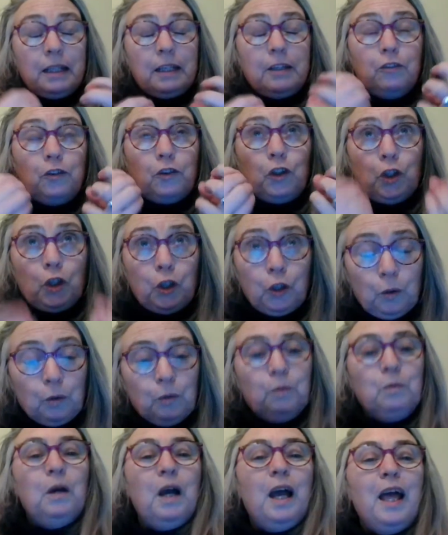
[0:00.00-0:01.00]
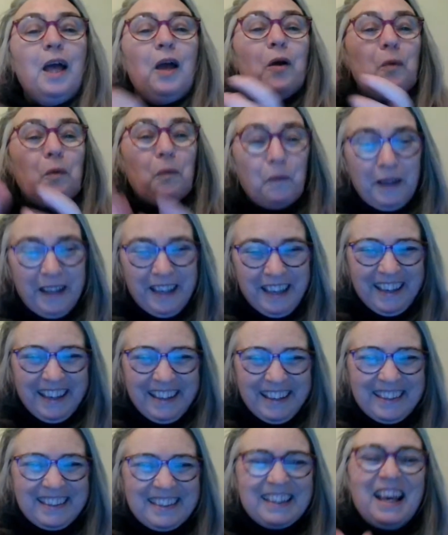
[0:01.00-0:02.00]
you
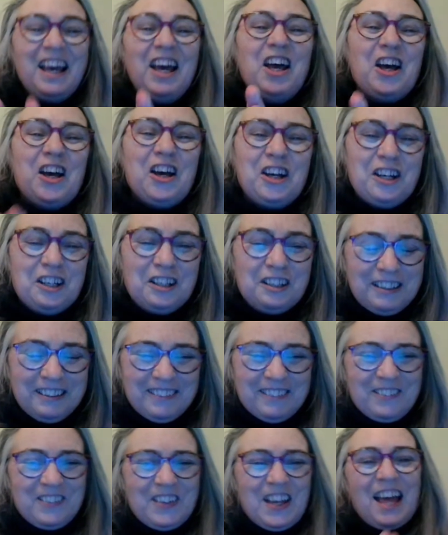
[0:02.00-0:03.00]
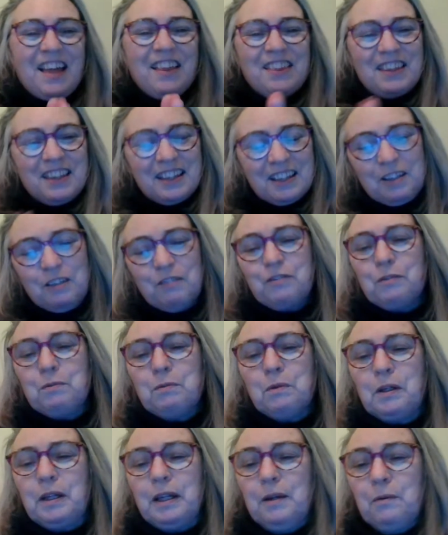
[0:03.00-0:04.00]
with her love, and thank you for
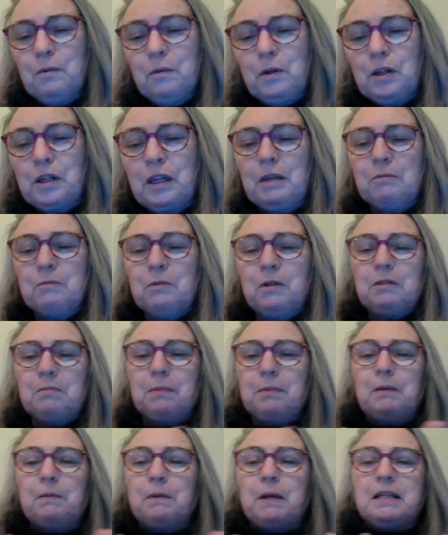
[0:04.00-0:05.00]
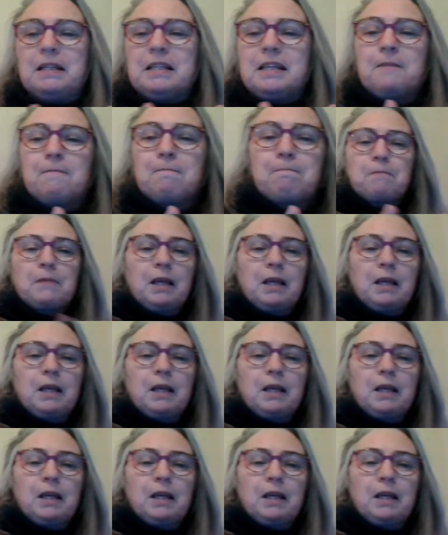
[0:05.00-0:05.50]
working with me, Wendy.